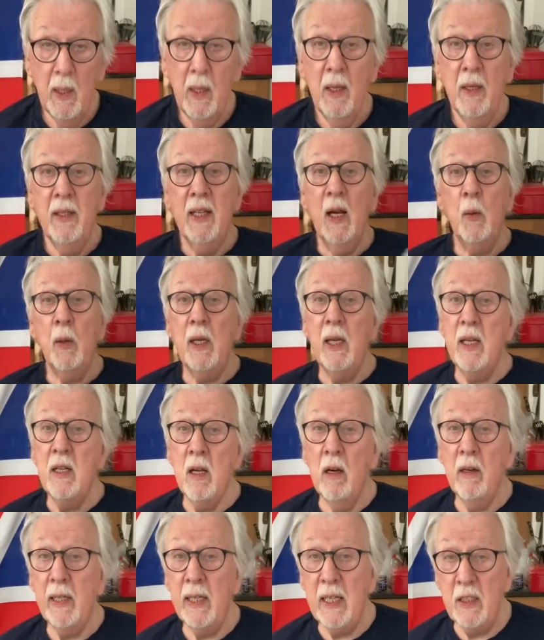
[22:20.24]
Now, in
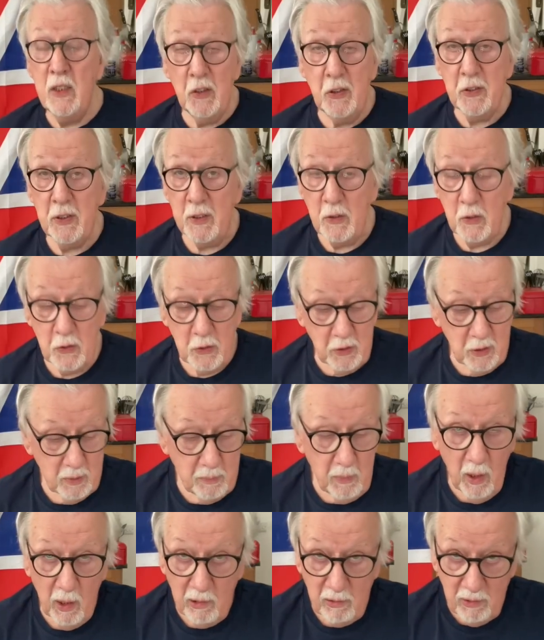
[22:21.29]
our innocence,
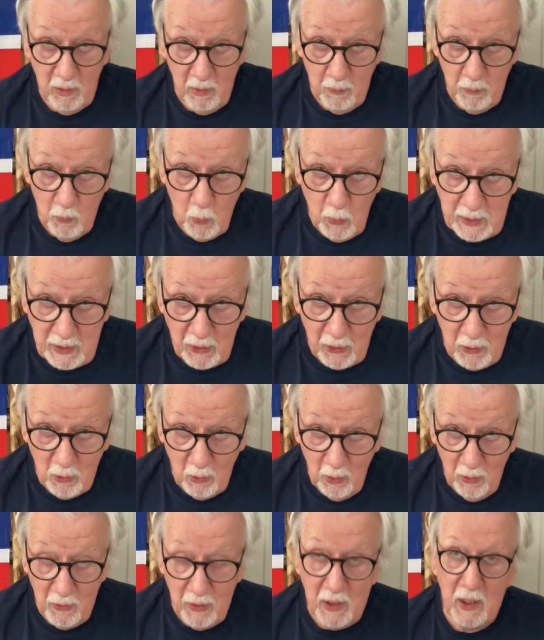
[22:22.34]
Margaret, we
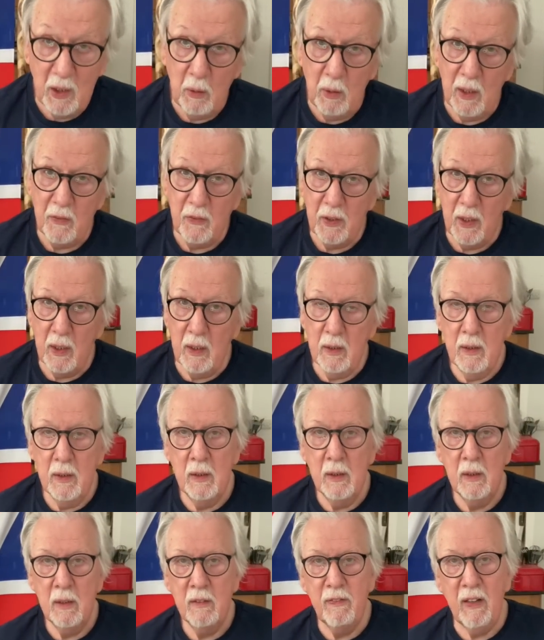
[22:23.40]
thought that you lived in
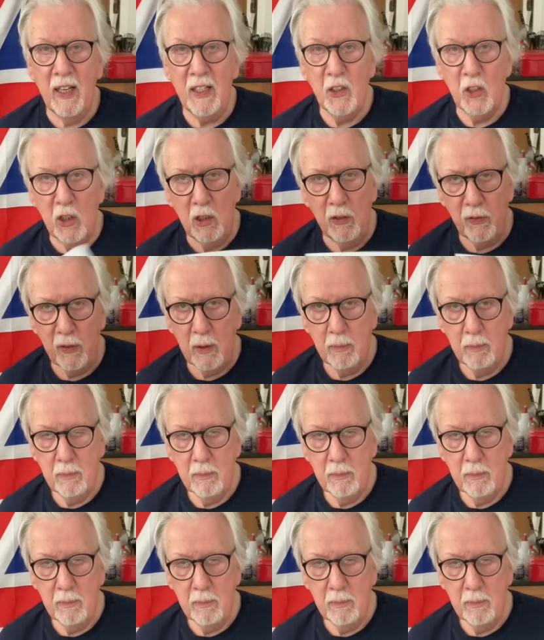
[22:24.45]
Vancouver.